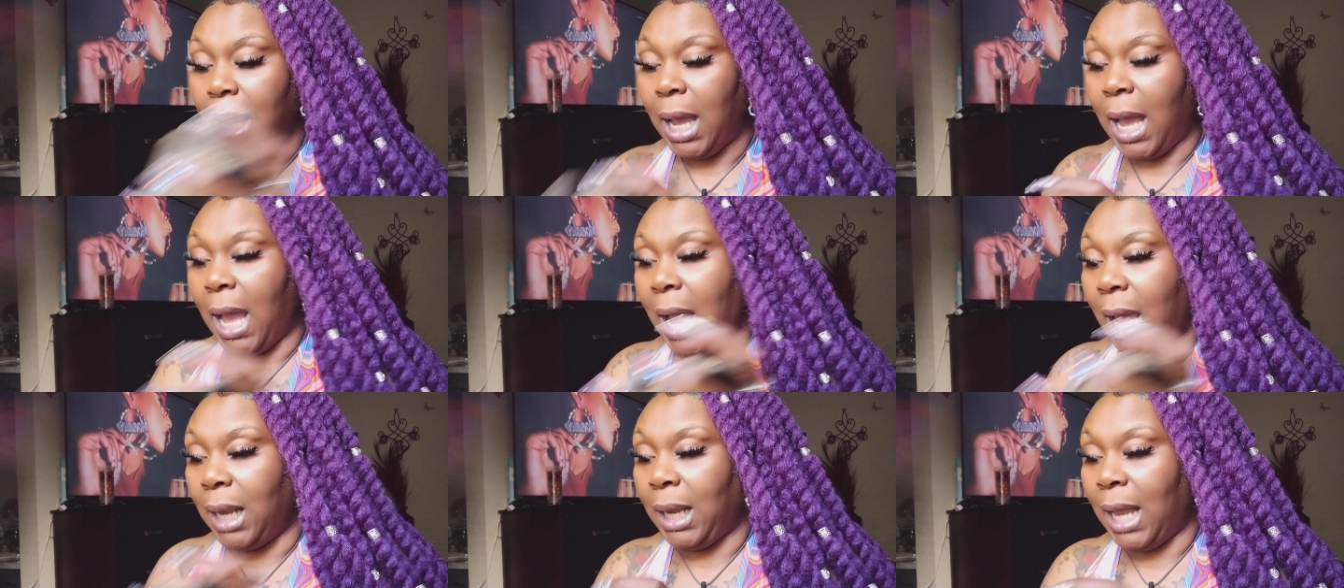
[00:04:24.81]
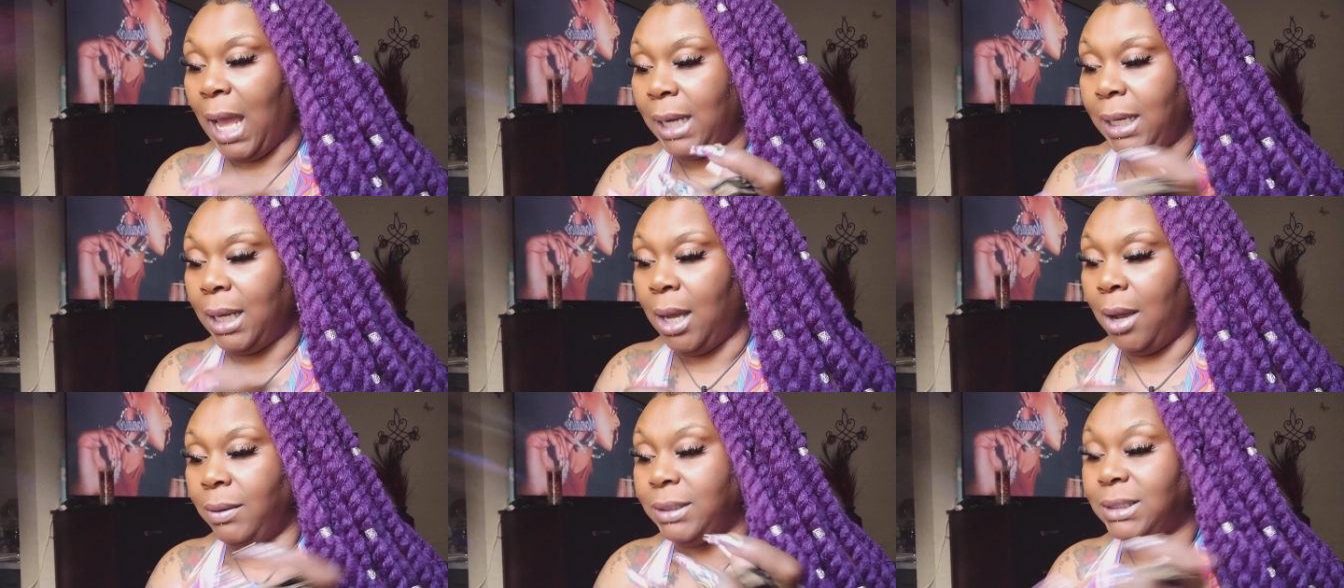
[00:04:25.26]
All I
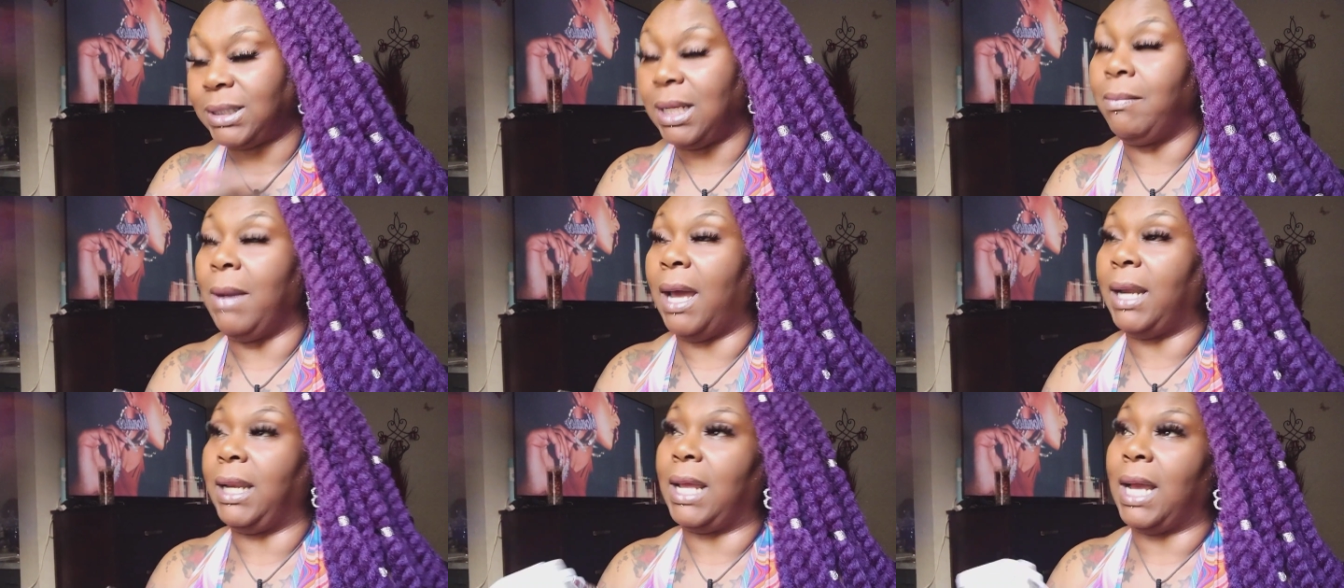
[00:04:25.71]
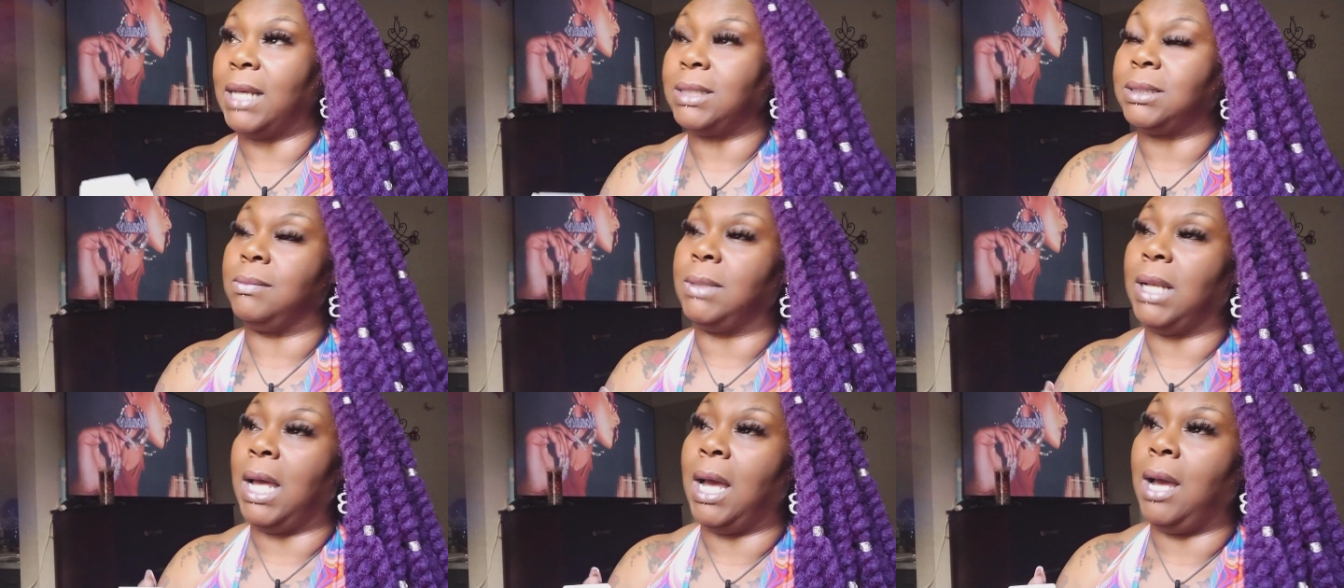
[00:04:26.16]
know is somebody got
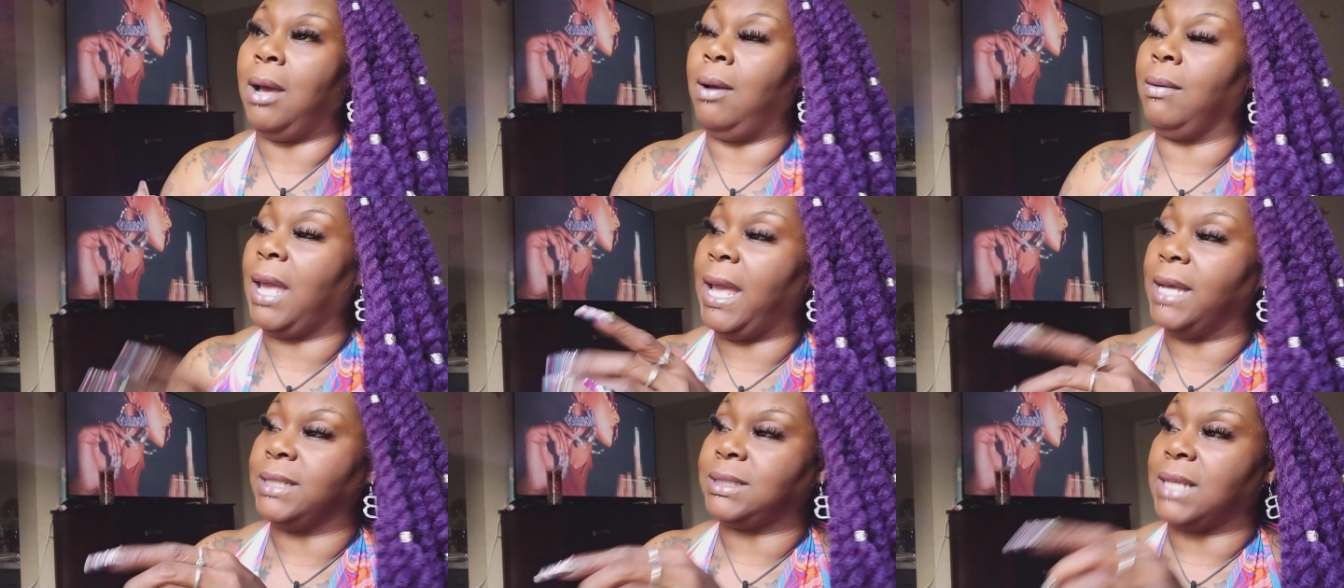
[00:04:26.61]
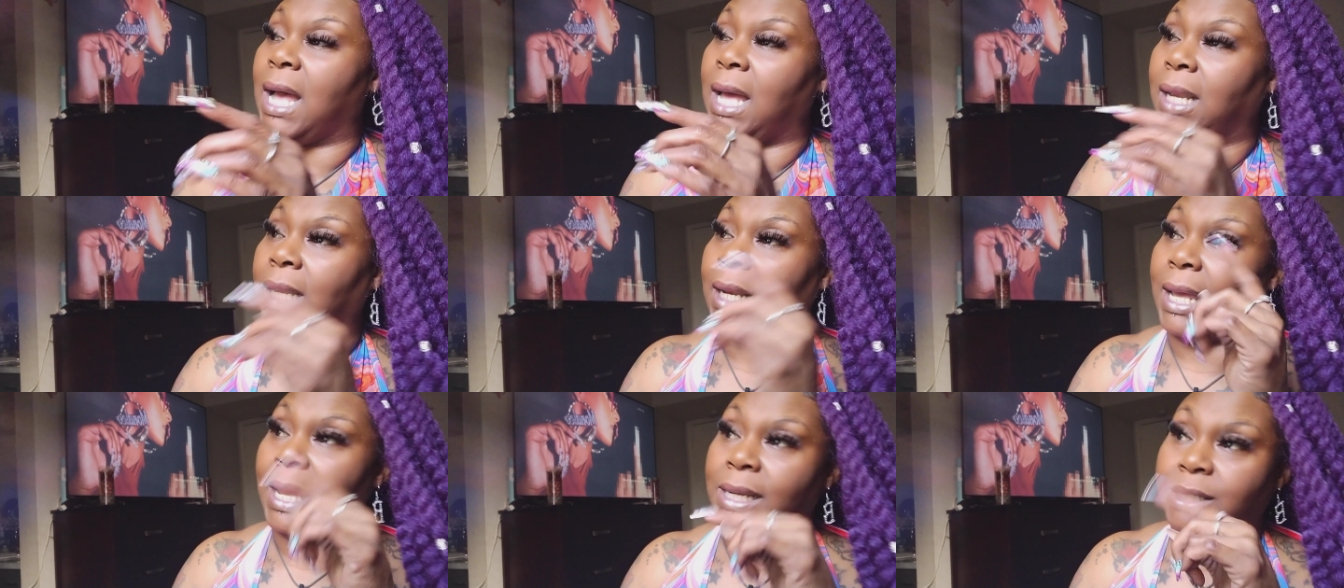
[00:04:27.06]
some long ass
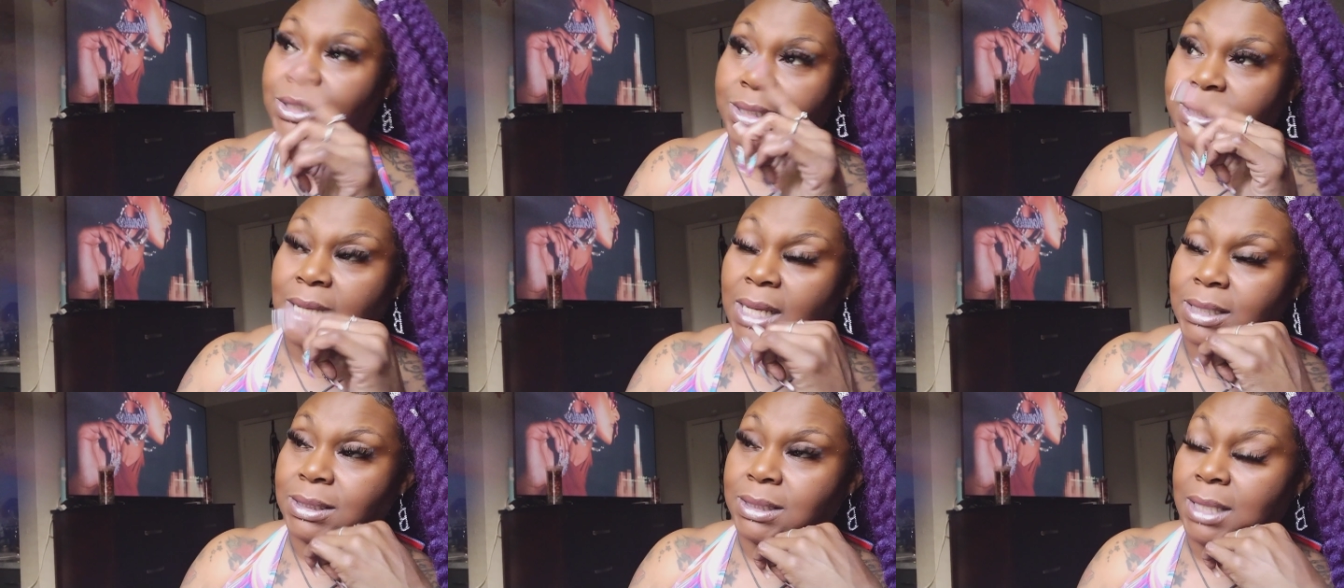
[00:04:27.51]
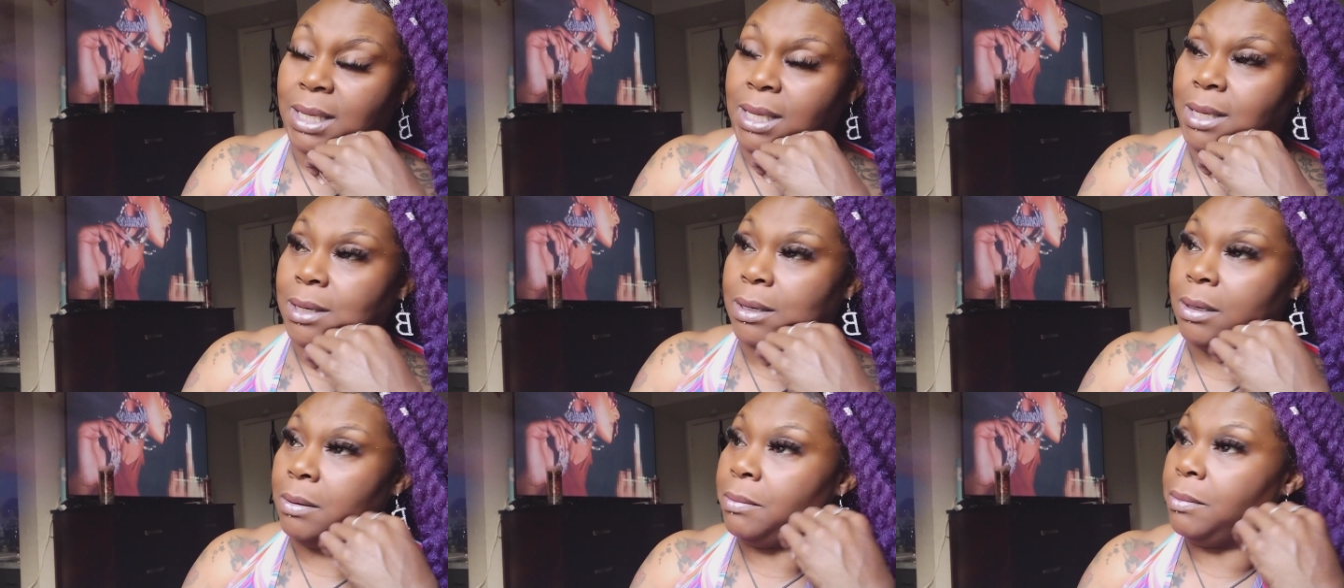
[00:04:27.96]
eyelashes. I
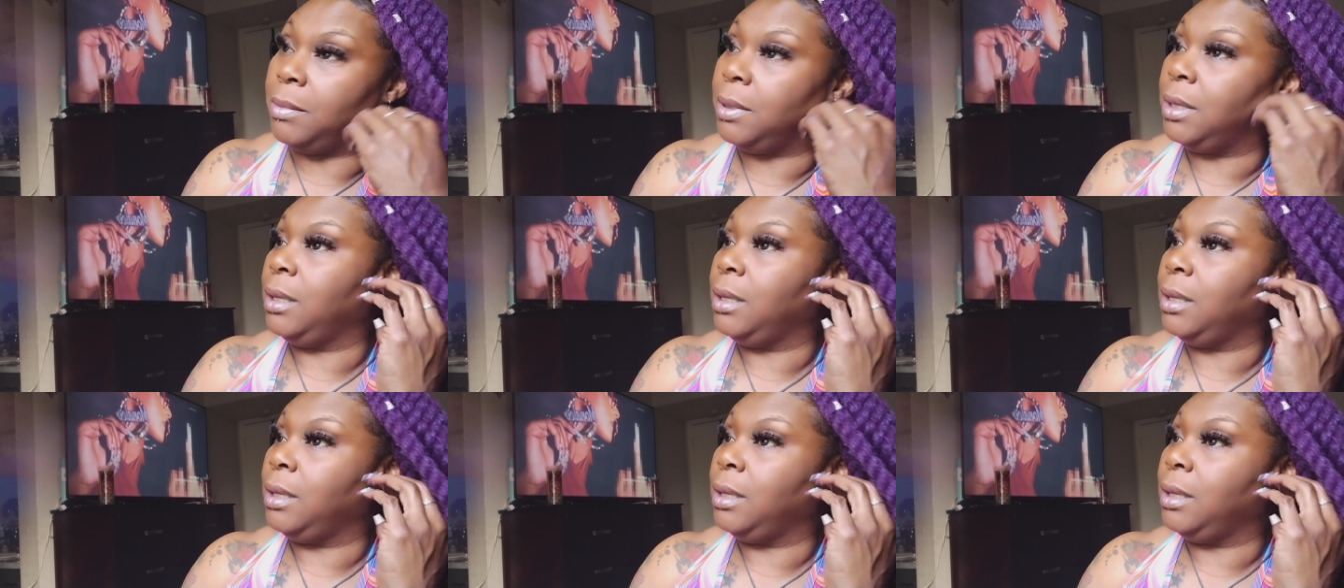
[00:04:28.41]
see them.